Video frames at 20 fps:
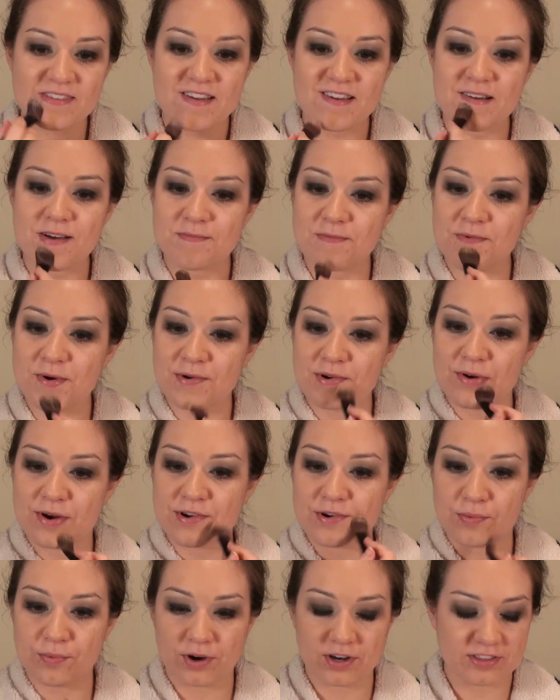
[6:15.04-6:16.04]
We're
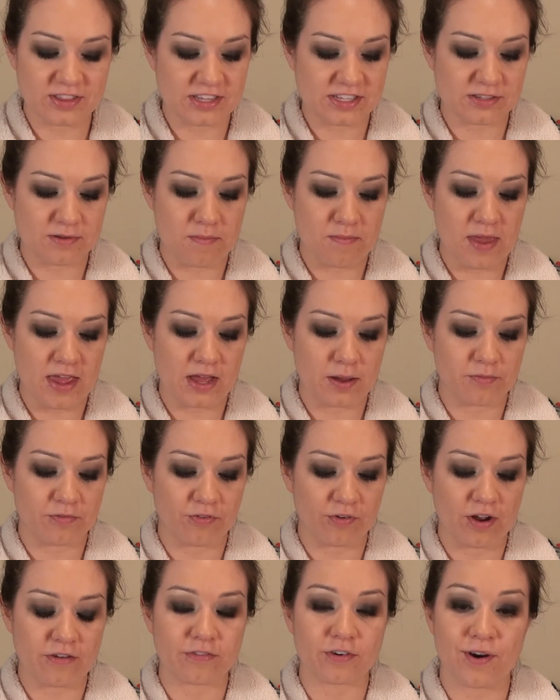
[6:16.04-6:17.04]
going to work this Makeup
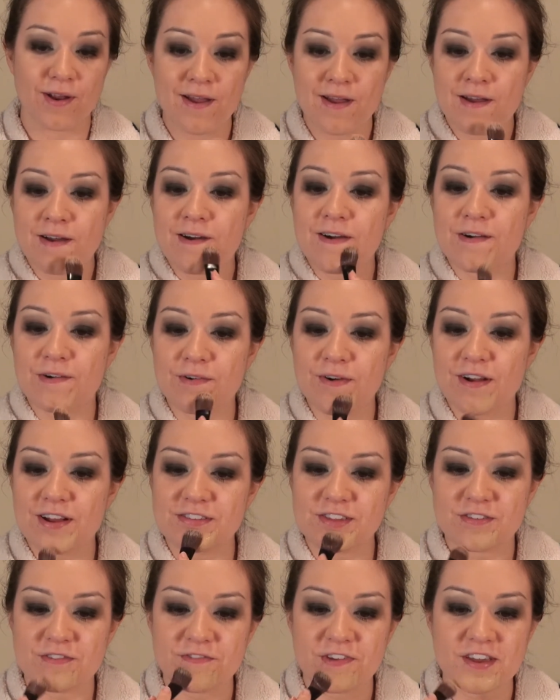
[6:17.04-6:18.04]
Forever
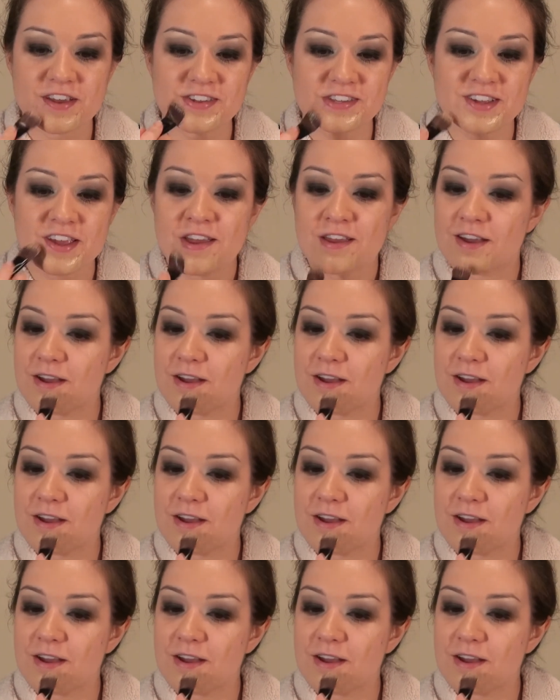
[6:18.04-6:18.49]
across the face.